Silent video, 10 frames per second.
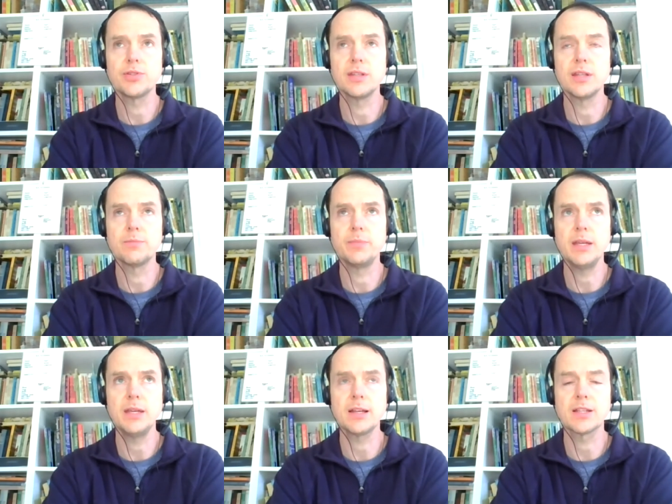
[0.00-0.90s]
is
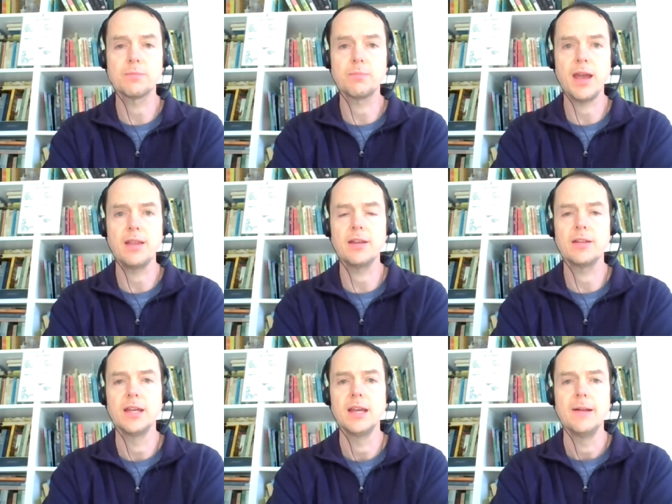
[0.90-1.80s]
being expanded
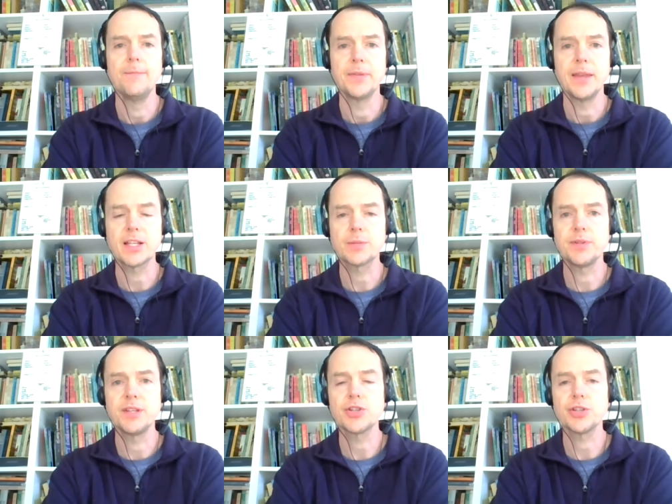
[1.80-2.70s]

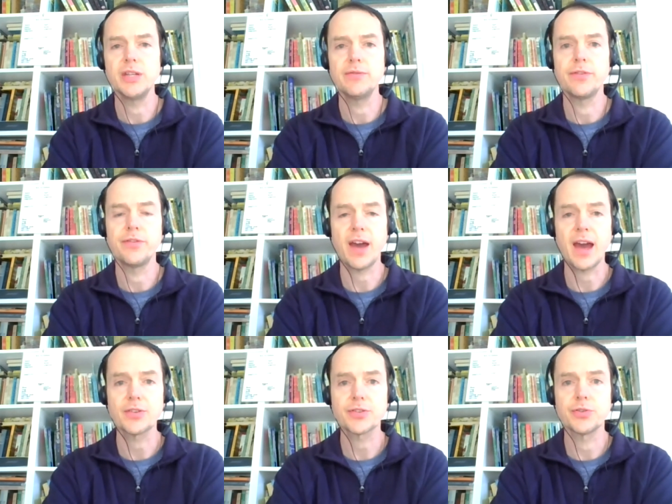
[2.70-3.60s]
exponentially, even
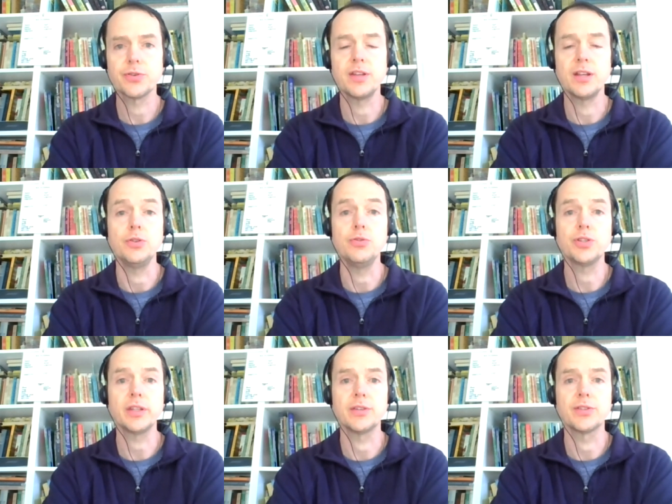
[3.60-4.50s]
faster than it
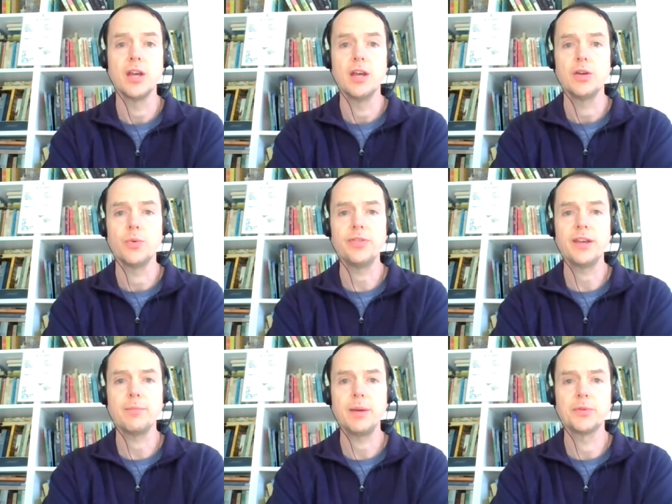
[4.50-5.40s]
usually is. You know, one
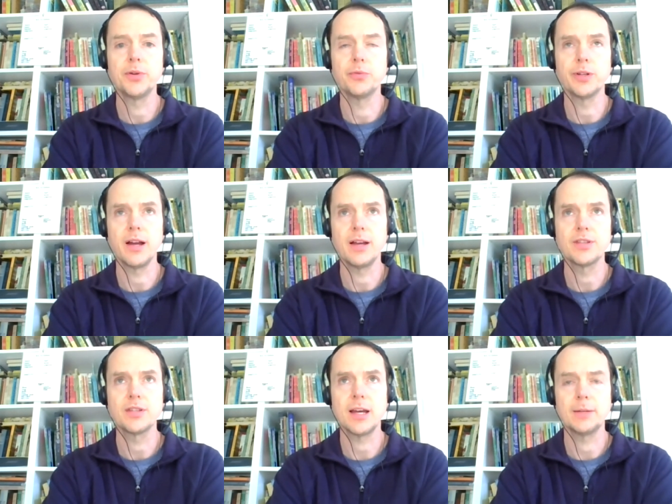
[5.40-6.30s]
thing people don't realize
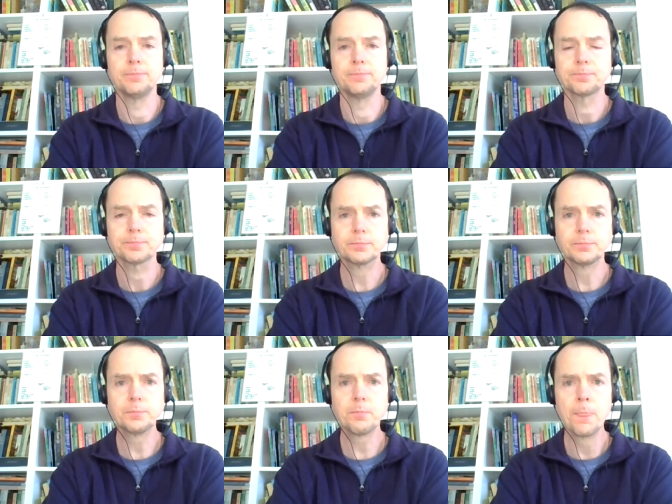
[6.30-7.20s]
is that
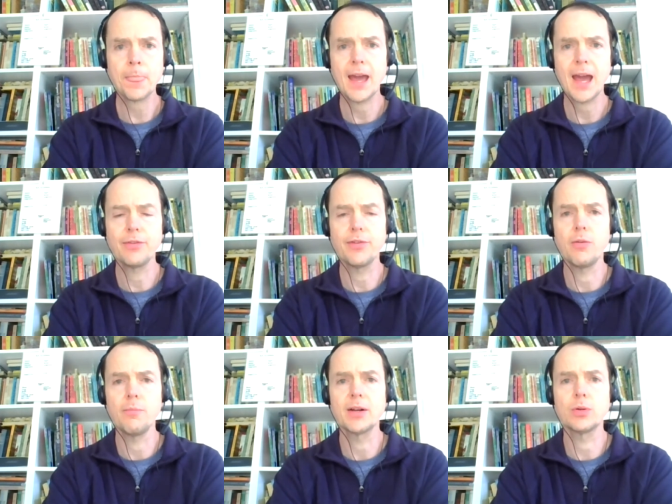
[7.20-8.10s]
half of all
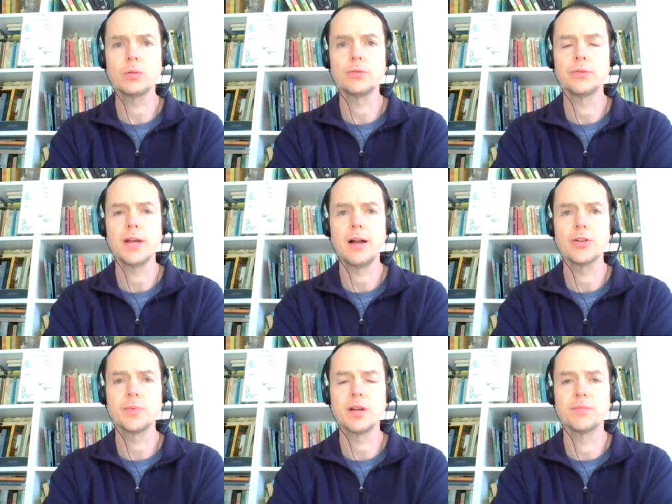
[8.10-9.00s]
medical
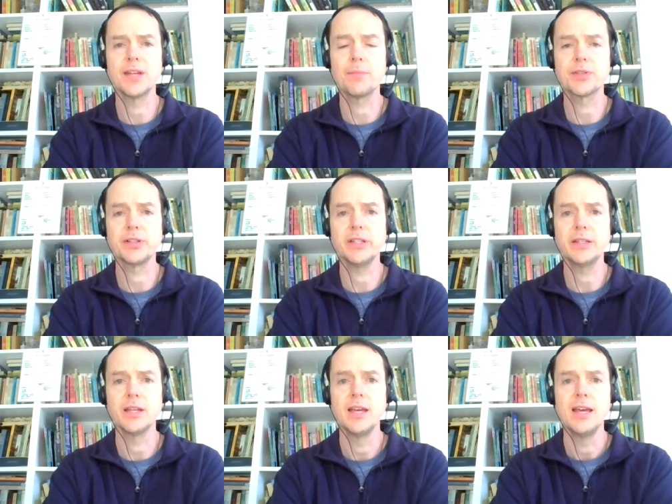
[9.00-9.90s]
knowledge becomes
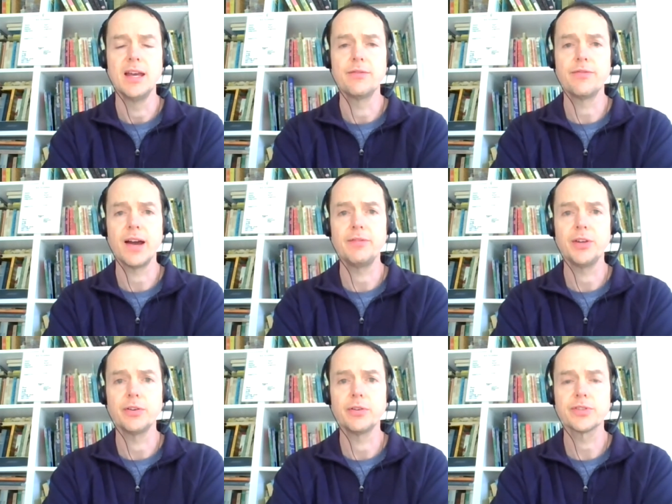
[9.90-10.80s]
obsolete in five
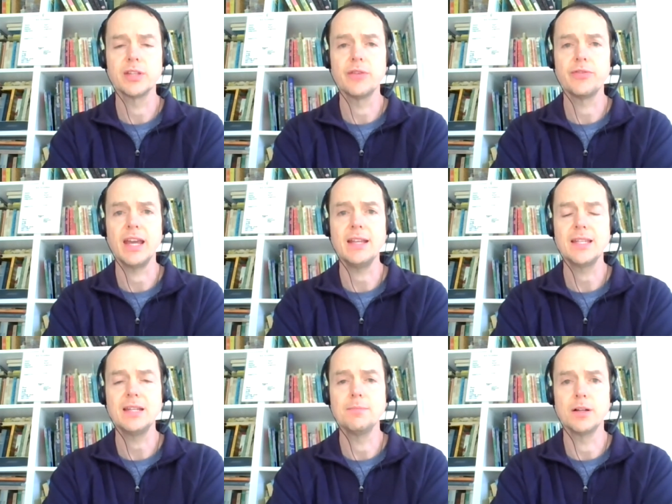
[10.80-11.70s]
years, and every
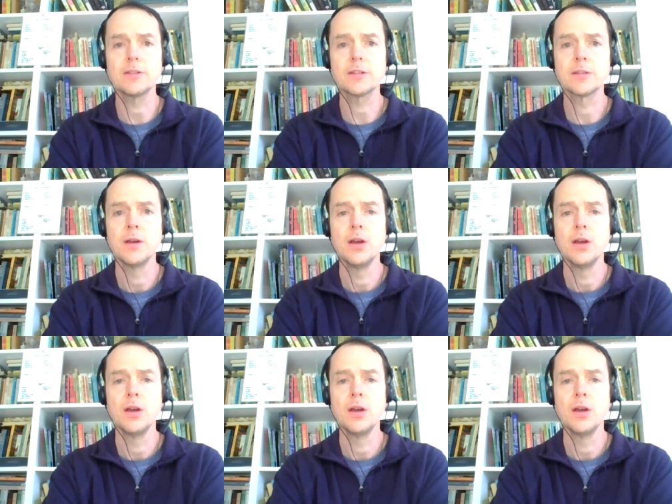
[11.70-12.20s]
eighteen months,